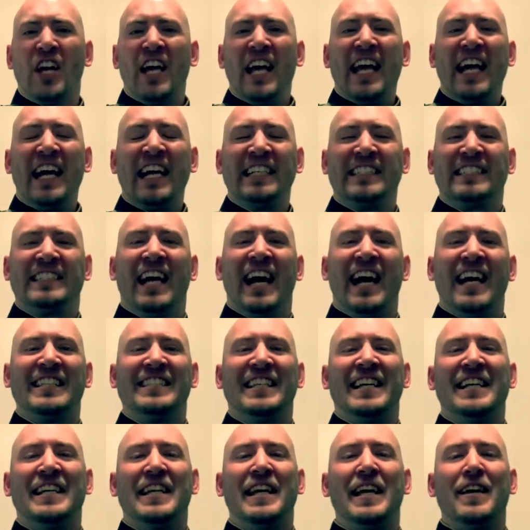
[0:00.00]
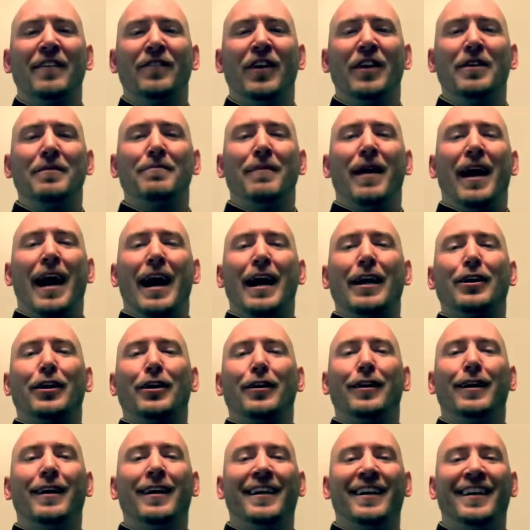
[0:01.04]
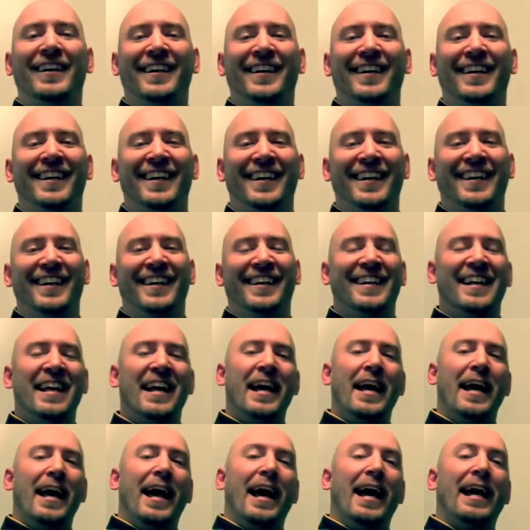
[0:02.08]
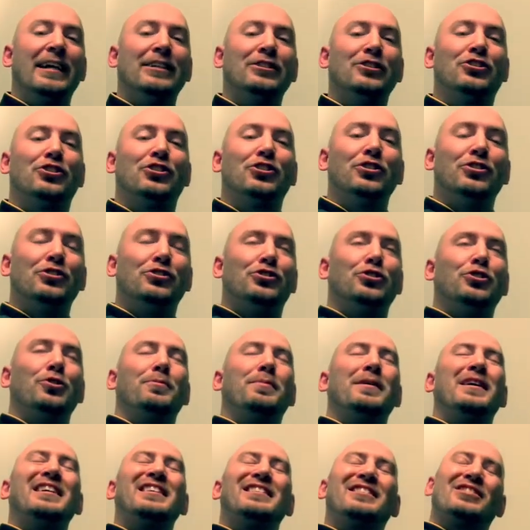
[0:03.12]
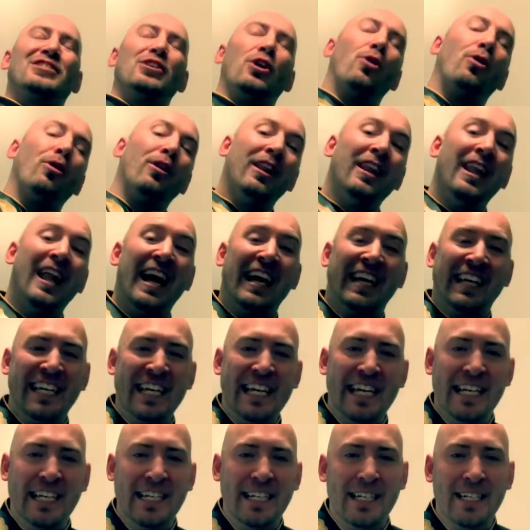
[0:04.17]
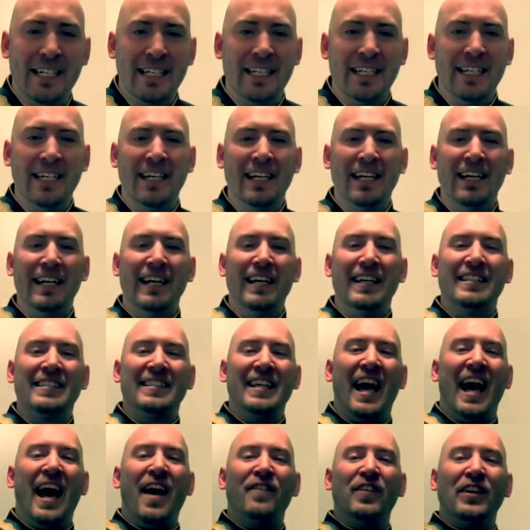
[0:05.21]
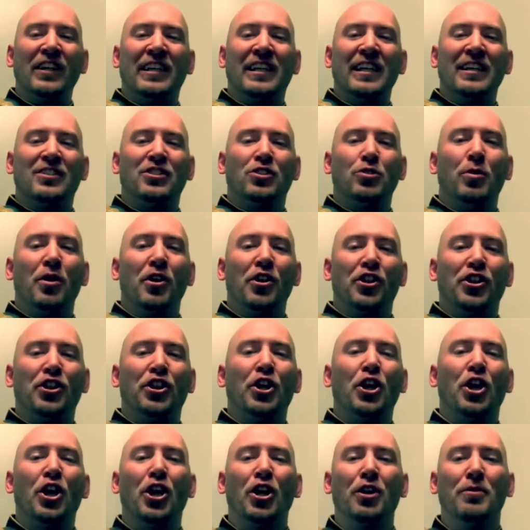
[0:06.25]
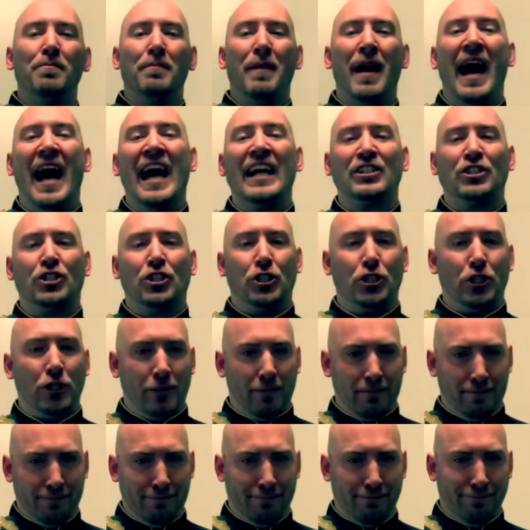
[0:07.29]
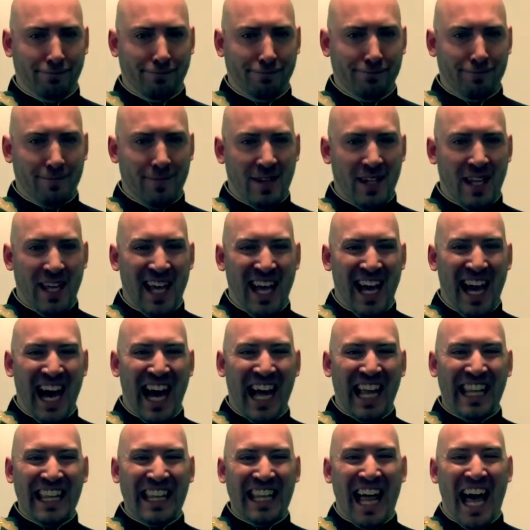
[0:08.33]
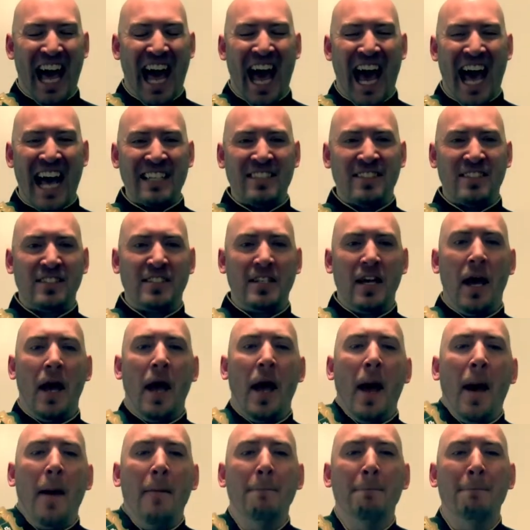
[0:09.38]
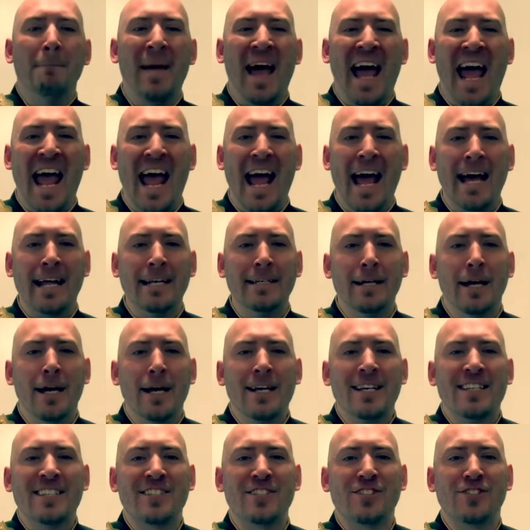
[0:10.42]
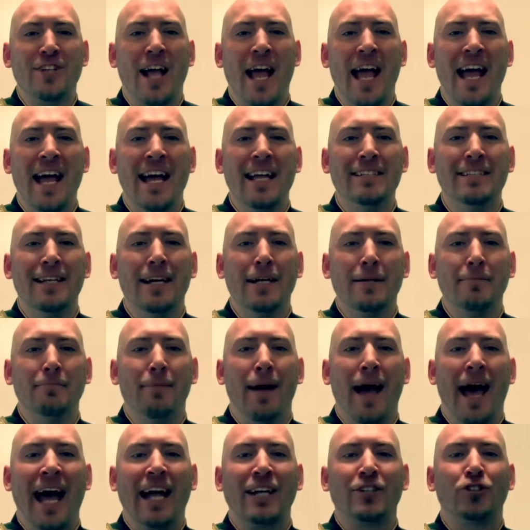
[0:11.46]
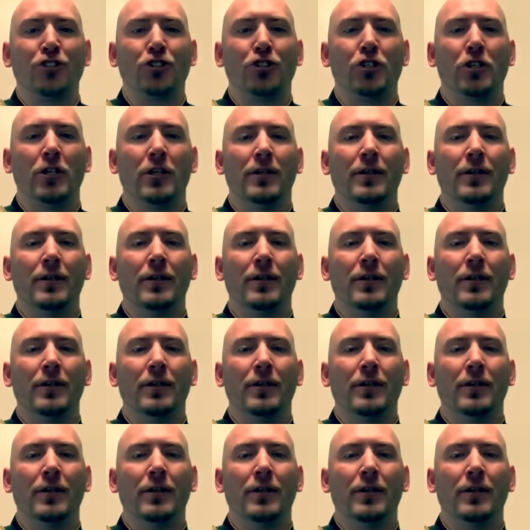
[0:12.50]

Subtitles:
It doesn't even matter. And should you be so lucky to have it get to a third match, a last man standing match.